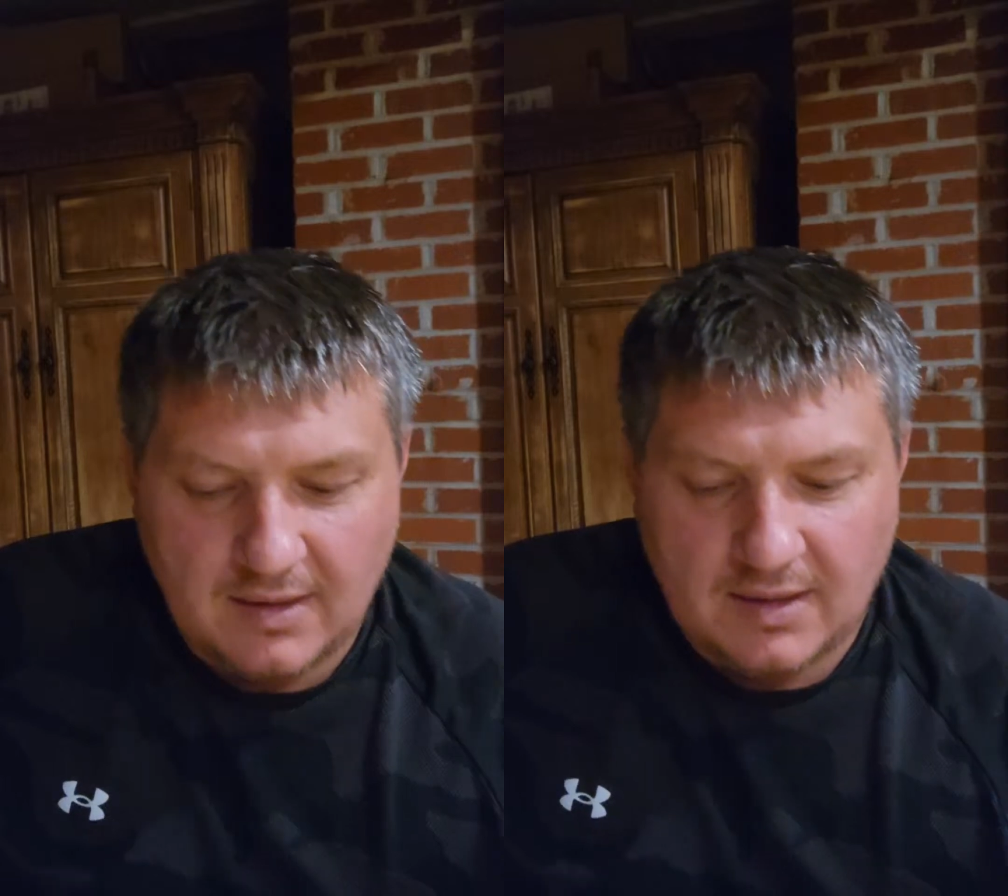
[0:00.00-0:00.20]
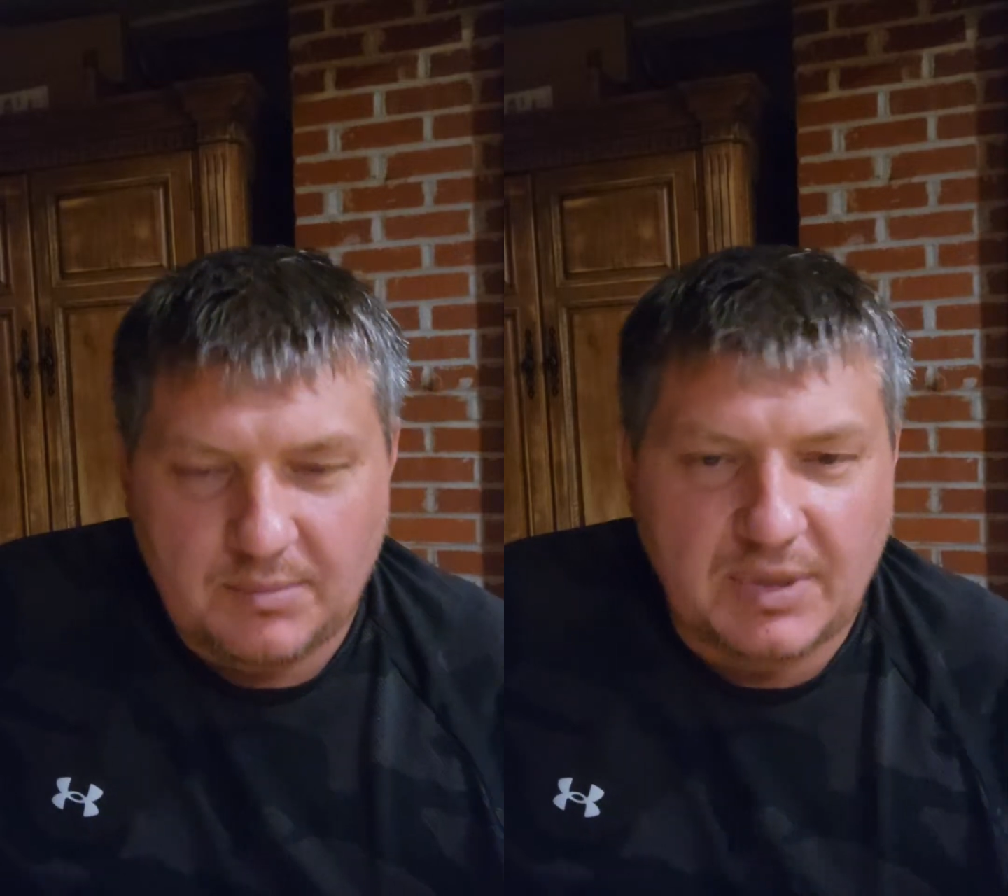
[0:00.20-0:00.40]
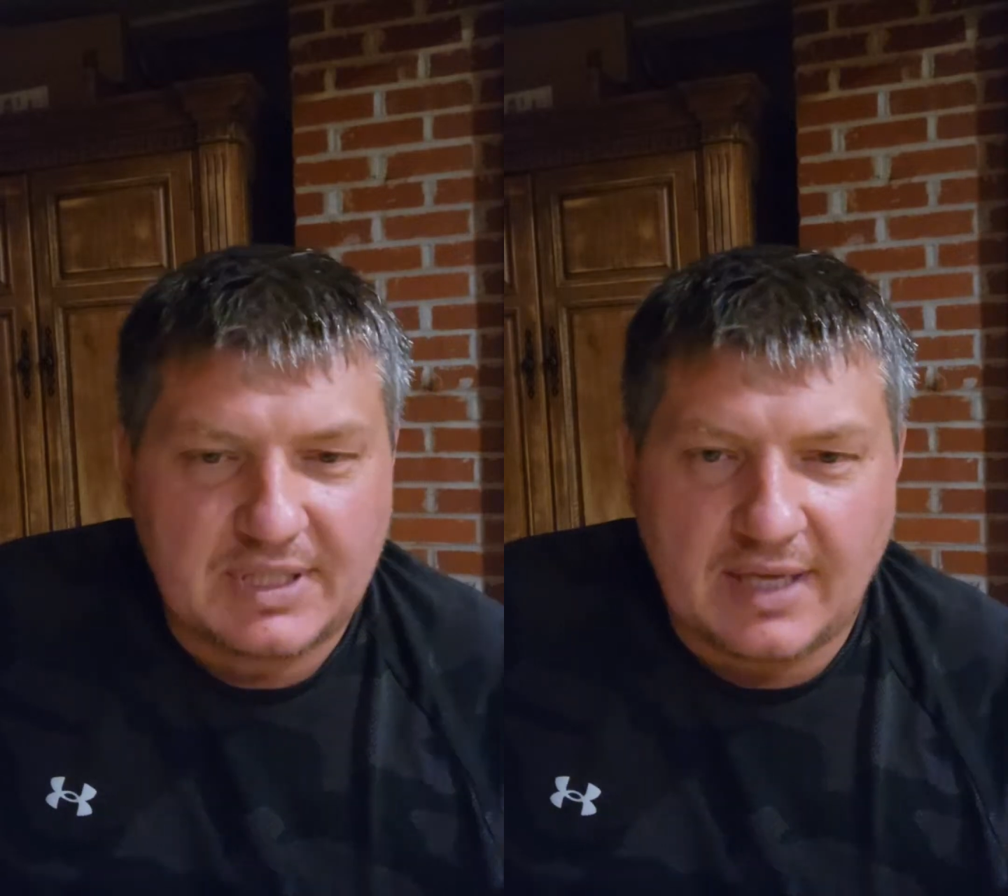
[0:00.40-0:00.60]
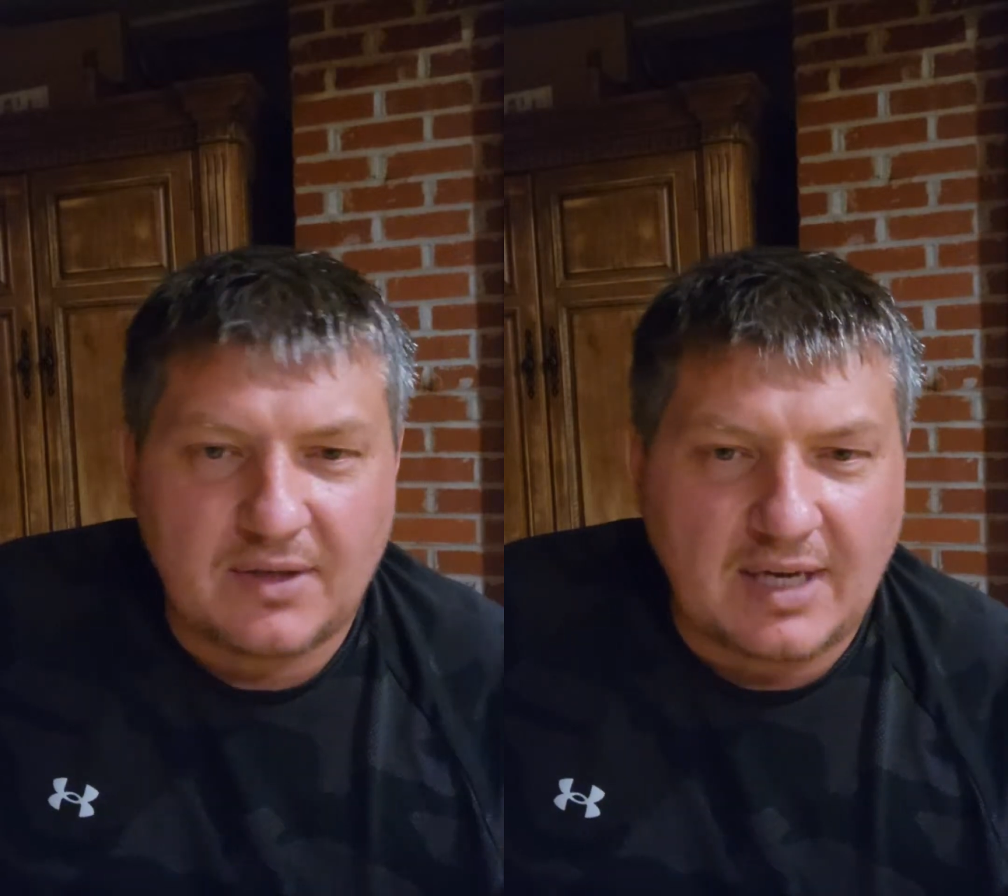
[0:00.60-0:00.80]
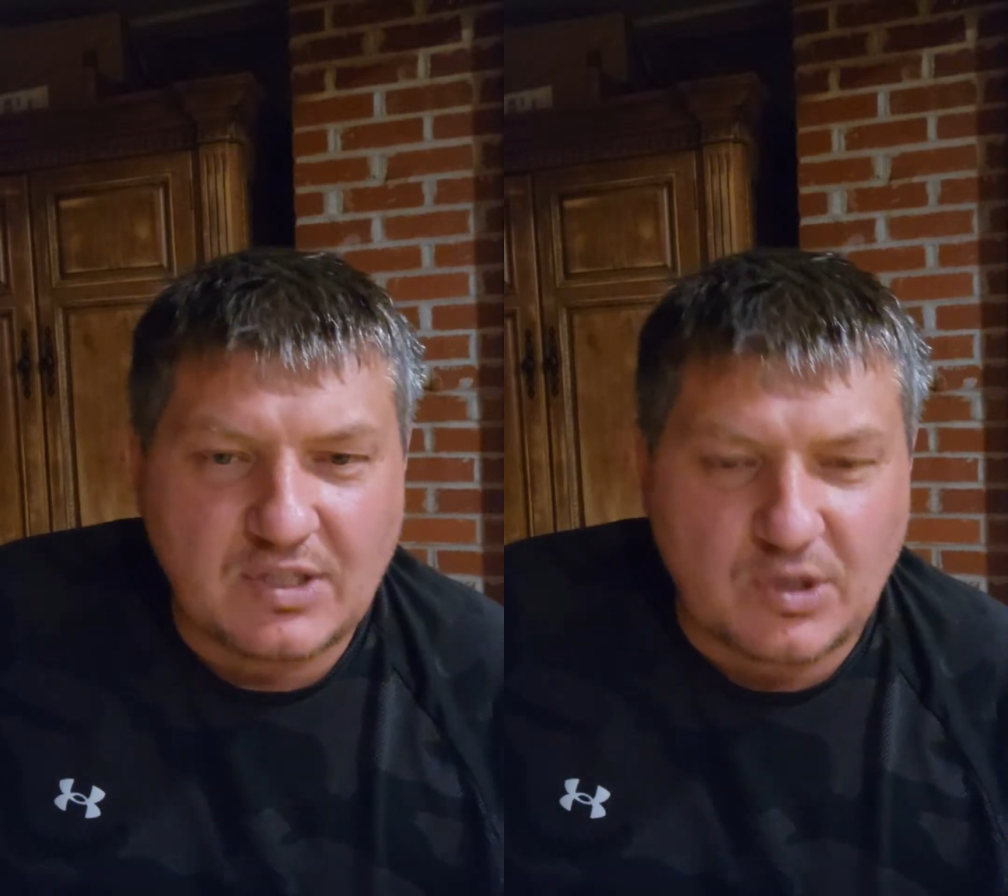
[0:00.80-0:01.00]
But the
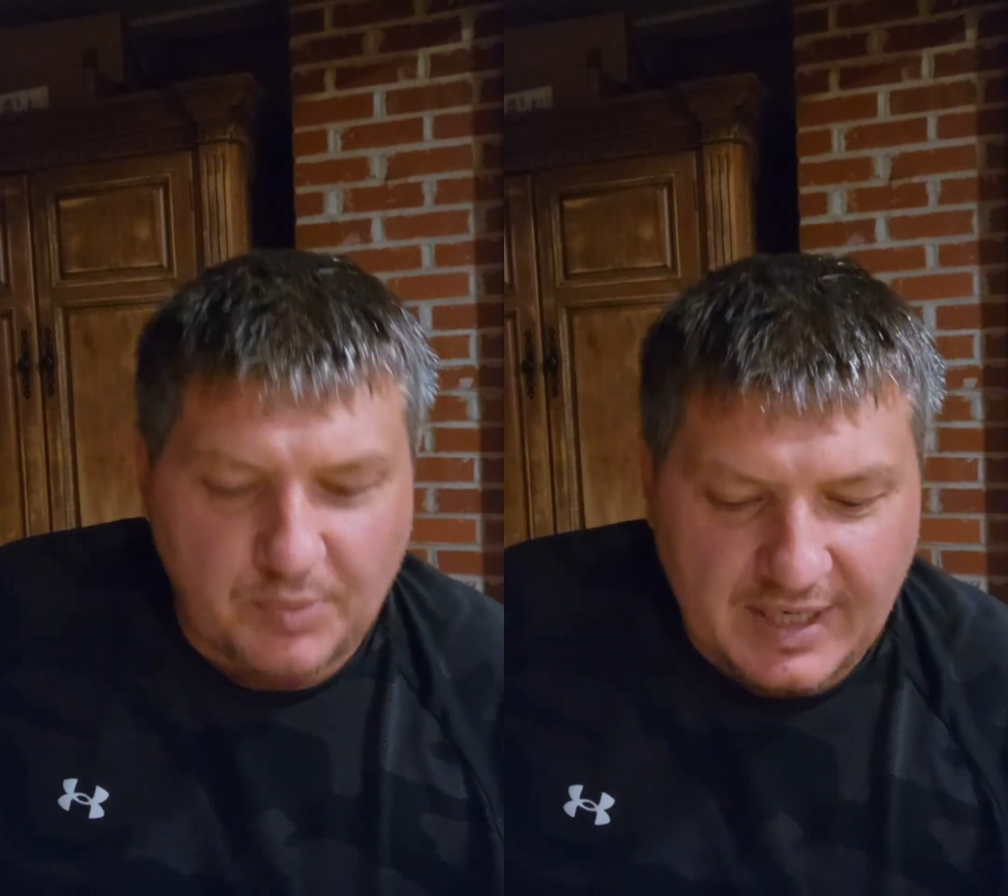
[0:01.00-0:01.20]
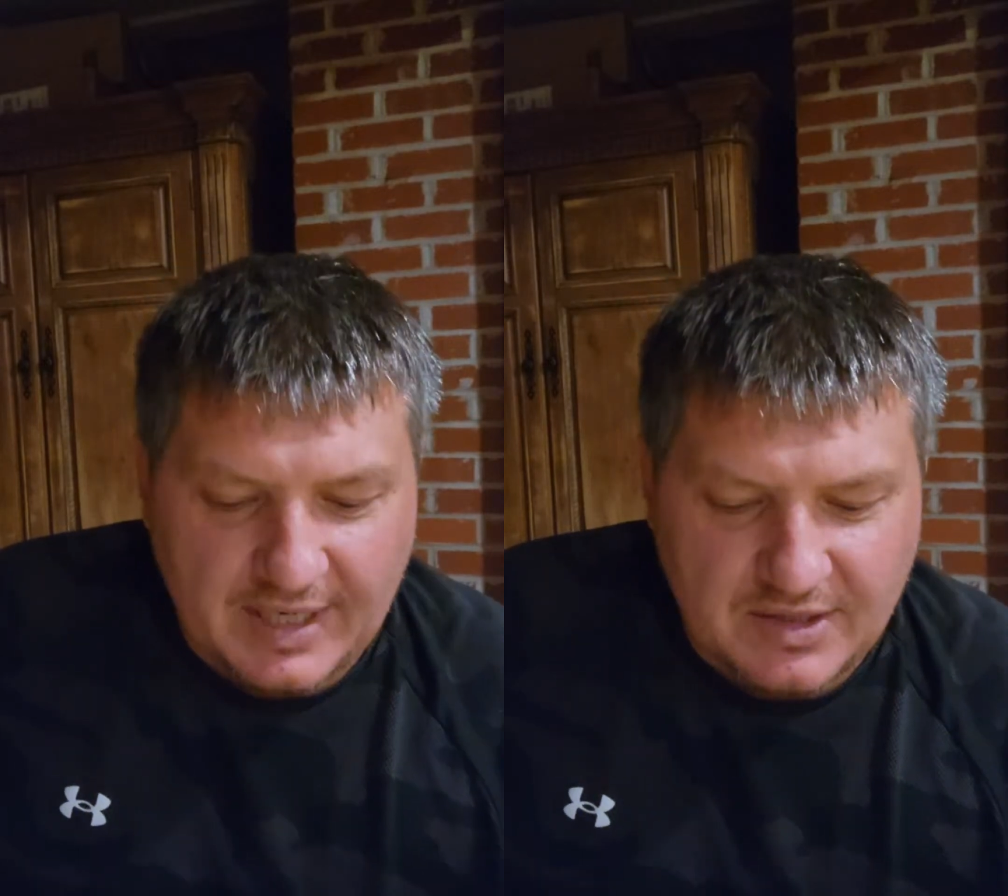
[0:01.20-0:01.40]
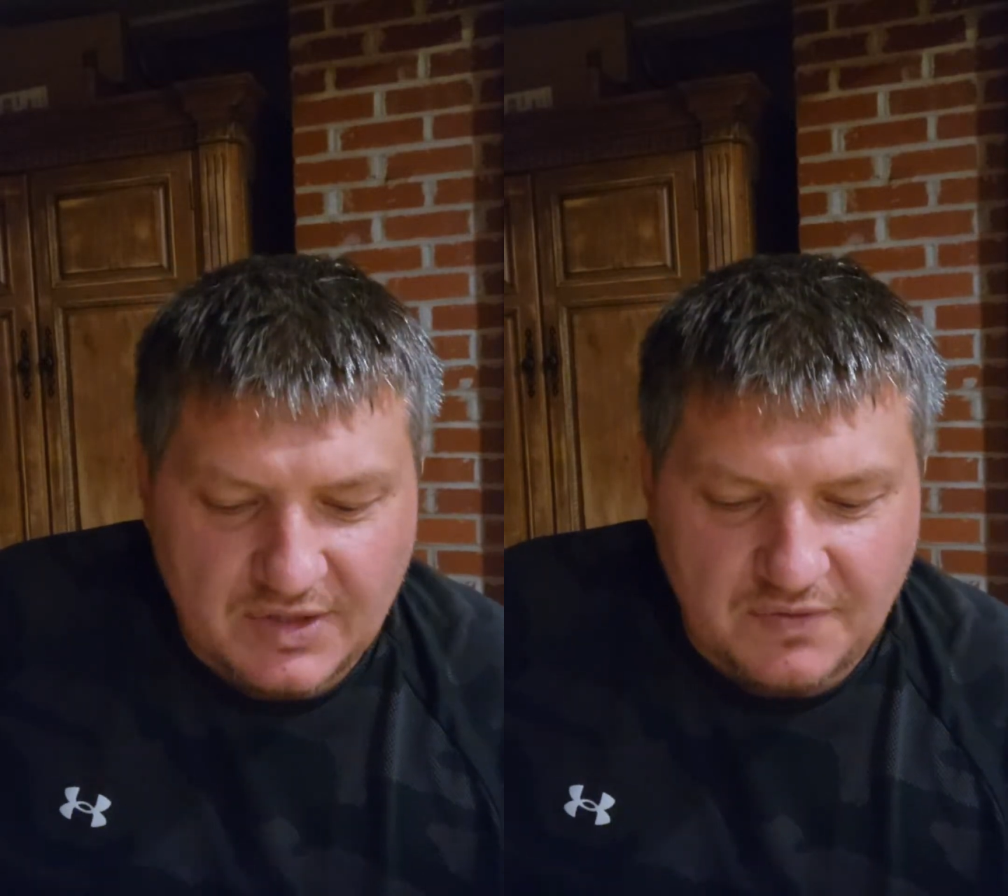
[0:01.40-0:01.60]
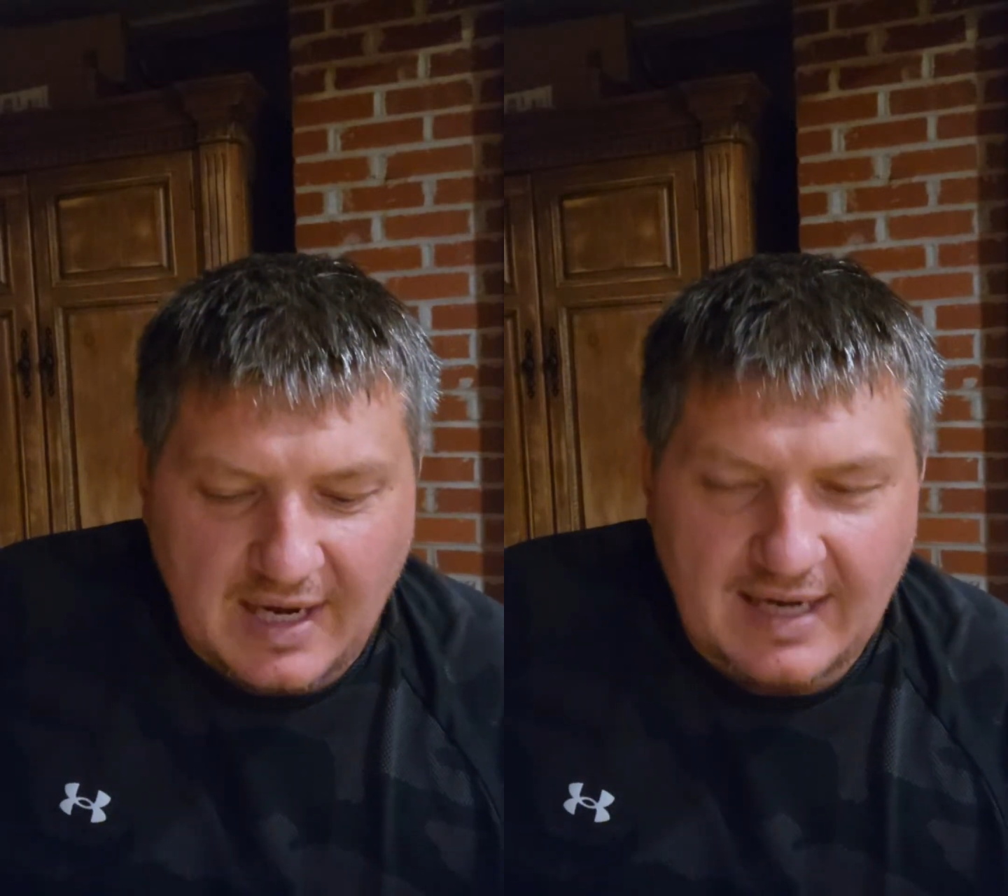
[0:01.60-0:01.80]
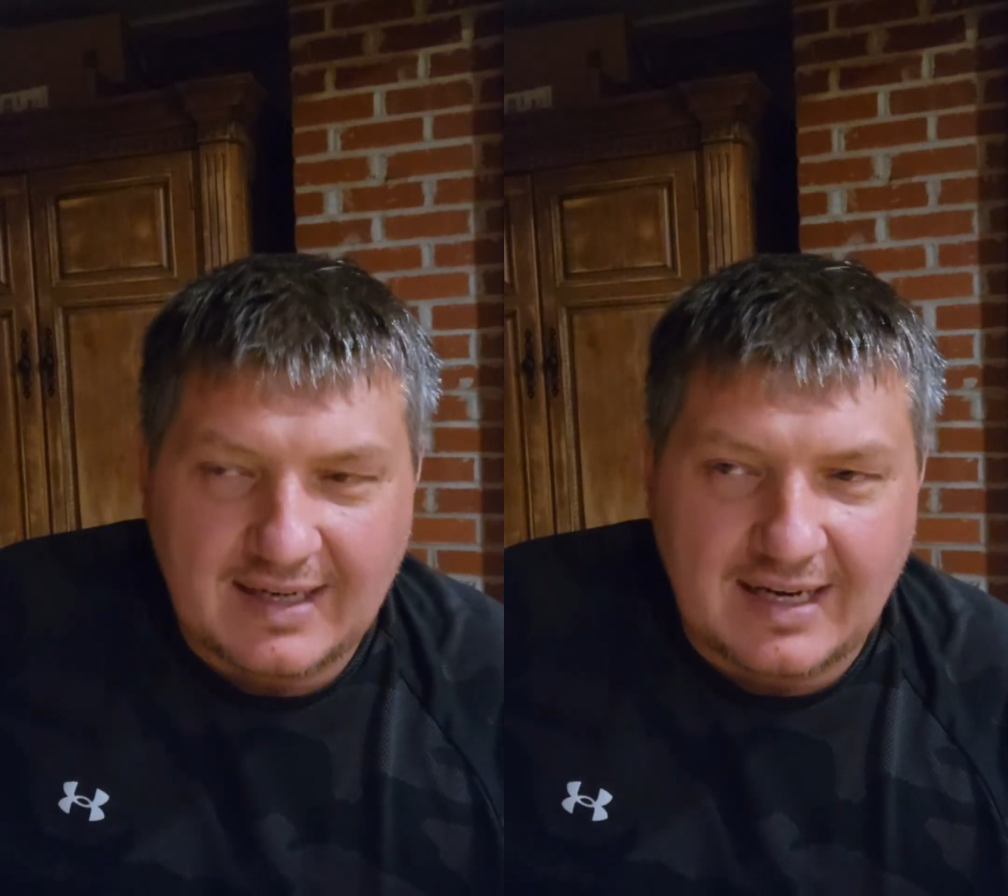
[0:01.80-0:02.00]
other guys are playing just
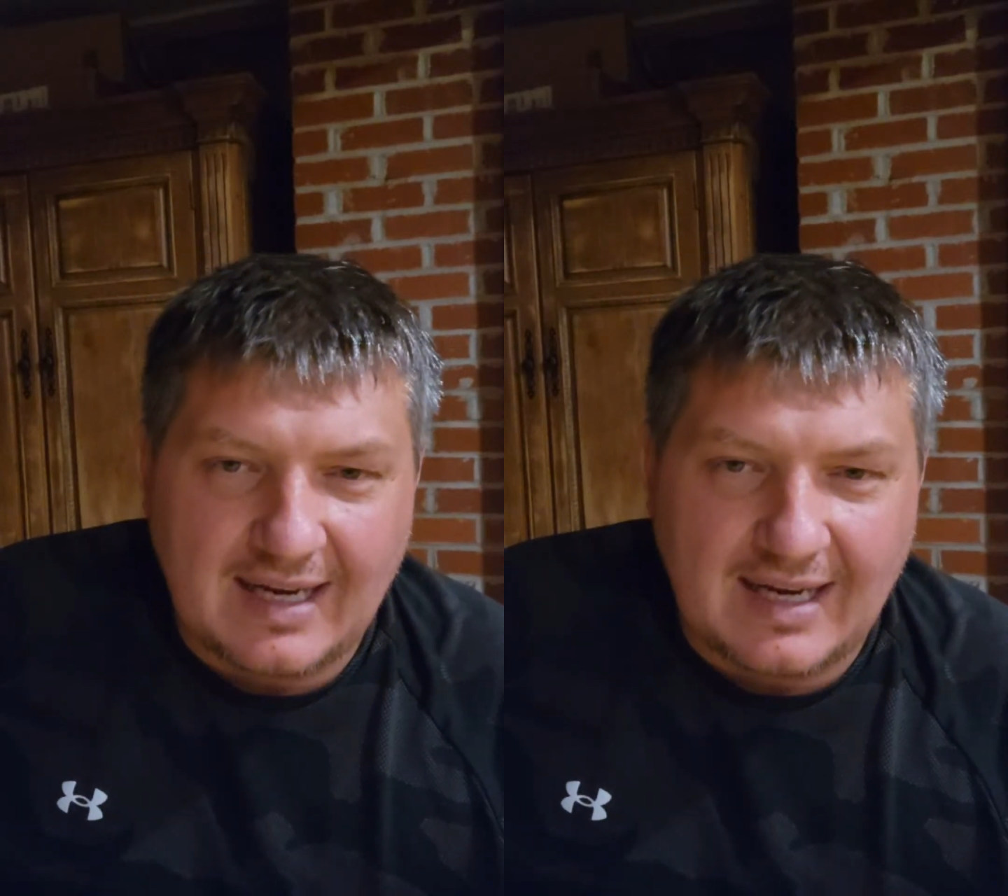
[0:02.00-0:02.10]
fine,